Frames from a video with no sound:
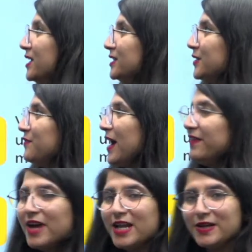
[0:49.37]
So why
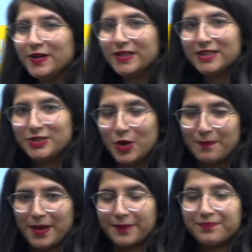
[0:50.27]
we are learning this
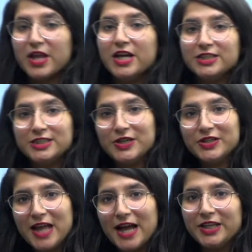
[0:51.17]
topic? So
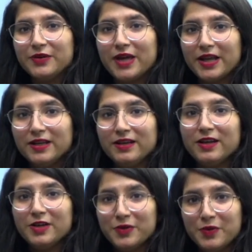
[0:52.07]
that you can,
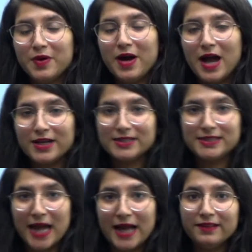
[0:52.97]
you know,
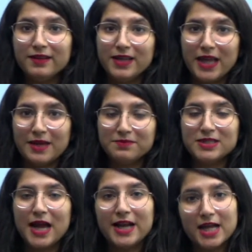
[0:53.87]
understand the names
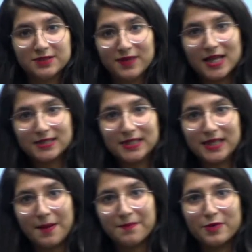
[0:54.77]
and as well as the
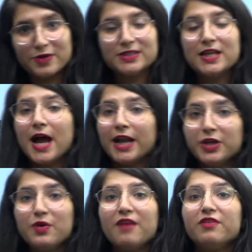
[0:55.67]
numbers, and you
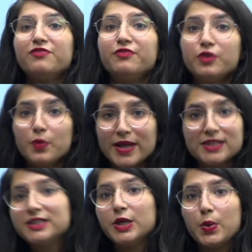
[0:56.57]
have a
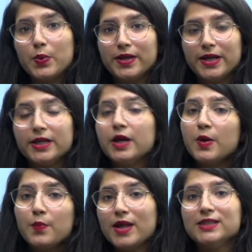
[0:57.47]
fluency over it.
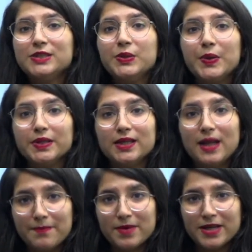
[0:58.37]
Once you learn the
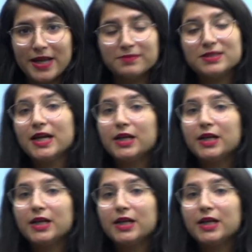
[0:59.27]
number names, it